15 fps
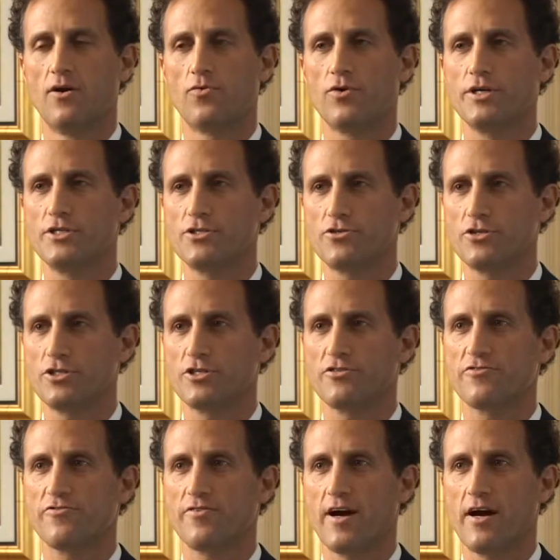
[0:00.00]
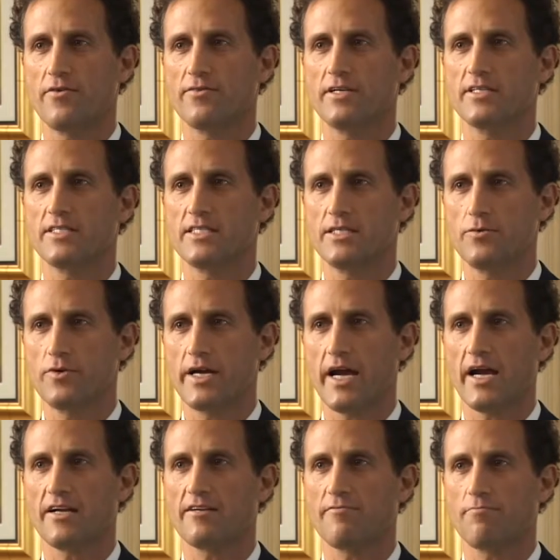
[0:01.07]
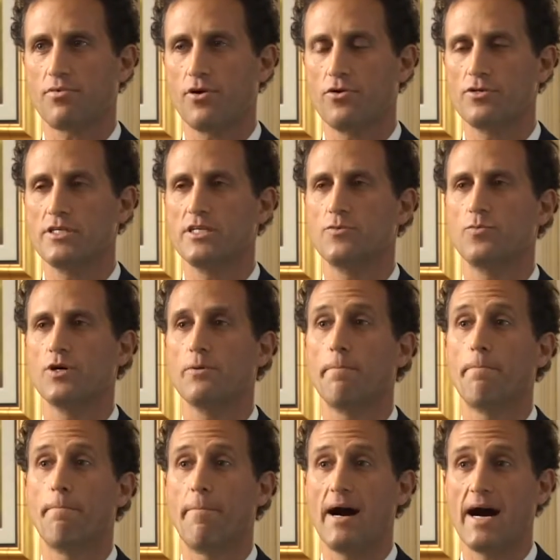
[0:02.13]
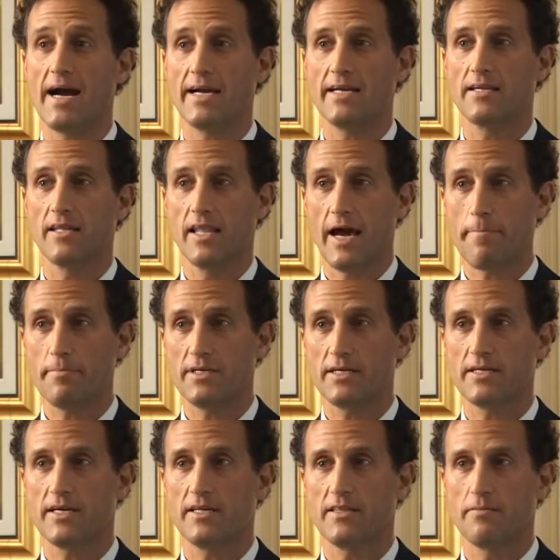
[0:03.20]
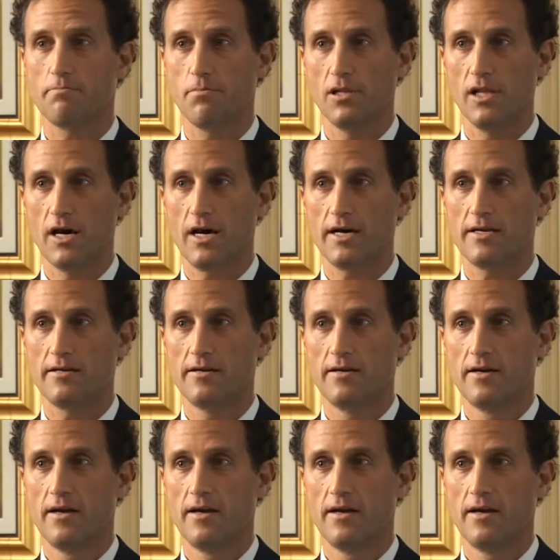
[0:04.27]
research has found that C-reactive protein will bind leptin in the blood,